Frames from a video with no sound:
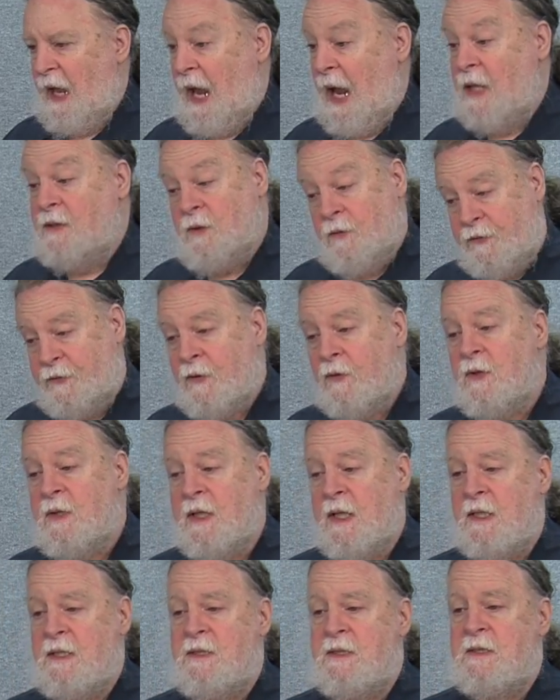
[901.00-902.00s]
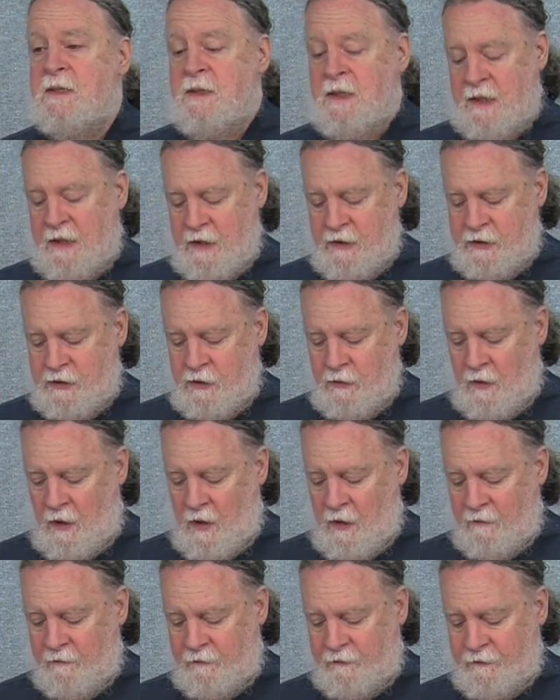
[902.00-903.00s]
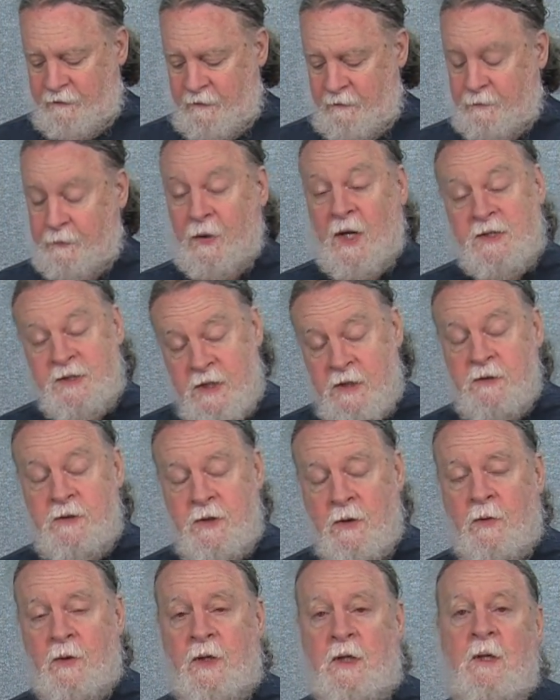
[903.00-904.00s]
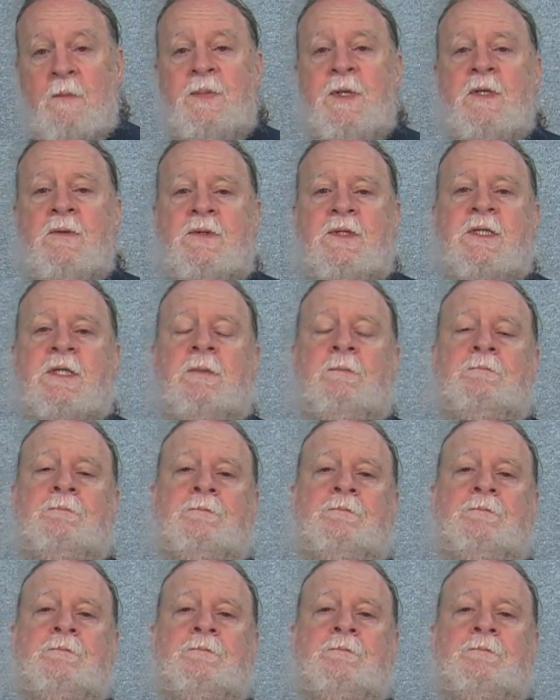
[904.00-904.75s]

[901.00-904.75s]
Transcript: And the third is the issue of prosecutorial abuse.